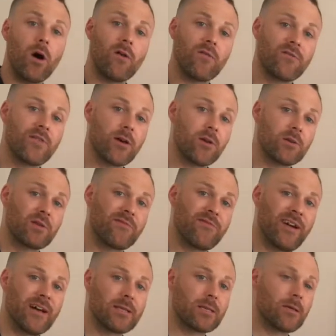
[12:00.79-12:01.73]
of those
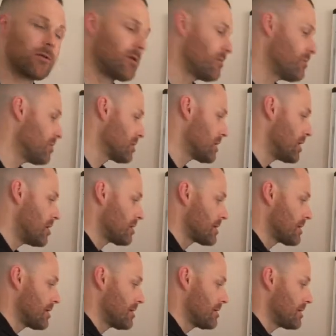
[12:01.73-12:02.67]
fat-soluble
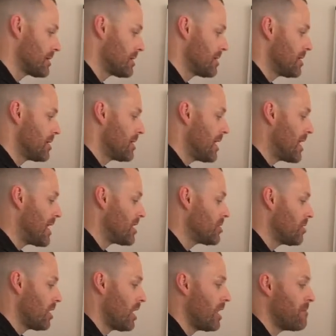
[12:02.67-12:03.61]
toxins at
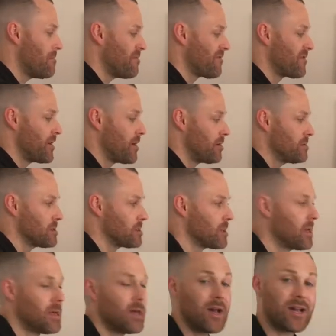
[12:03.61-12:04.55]
your lymph
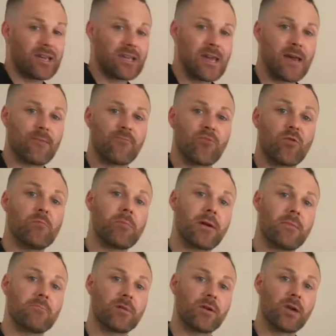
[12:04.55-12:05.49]
nodes. Again,
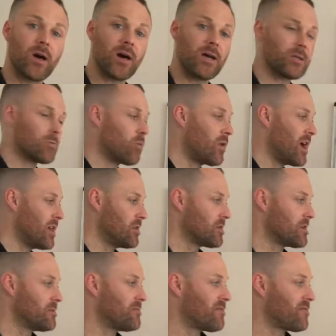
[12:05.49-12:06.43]
remember guys, where your
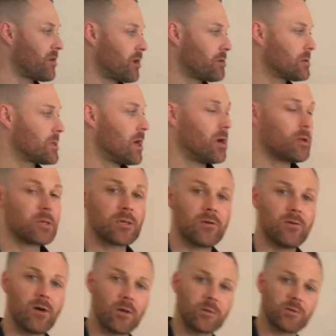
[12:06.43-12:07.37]
lymph nodes are,
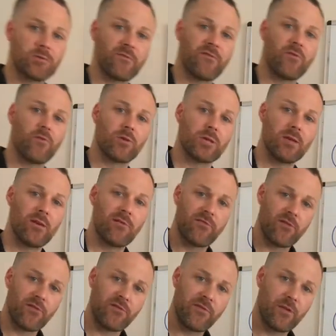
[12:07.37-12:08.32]
240
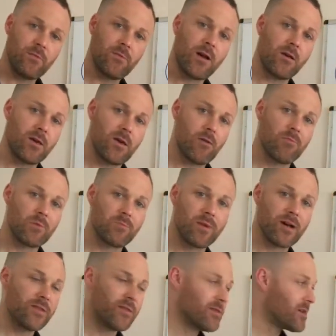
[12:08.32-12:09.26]
for a female, hips,
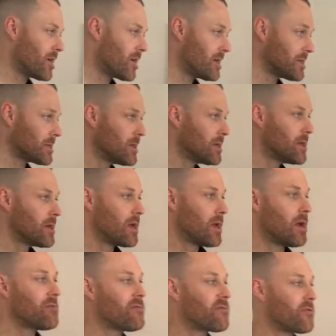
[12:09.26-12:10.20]
butt and thighs,
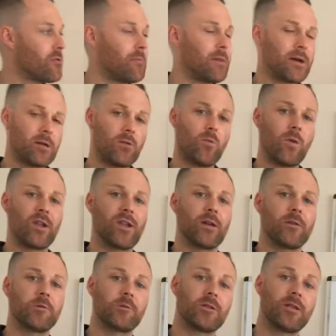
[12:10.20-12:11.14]
and for a male,
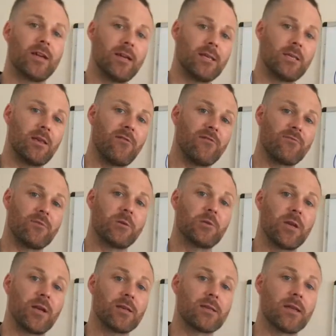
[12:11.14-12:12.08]
180 from the
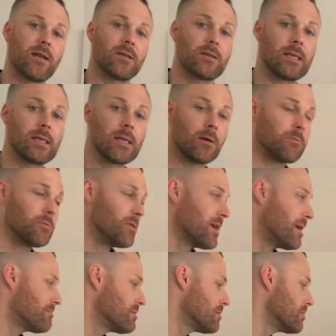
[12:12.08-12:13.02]
chest down to the top of the
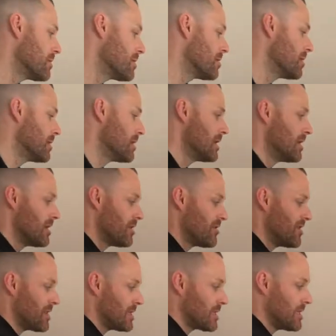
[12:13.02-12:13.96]
abdomen.
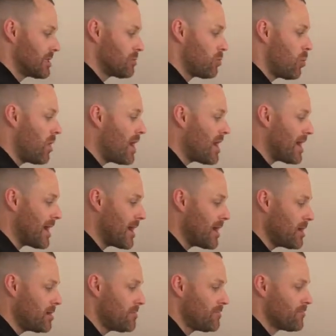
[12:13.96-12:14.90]
This is
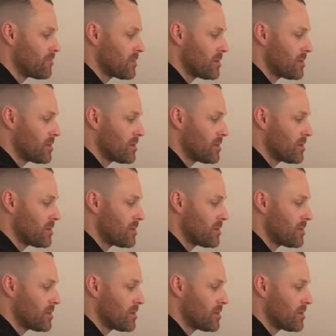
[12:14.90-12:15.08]
where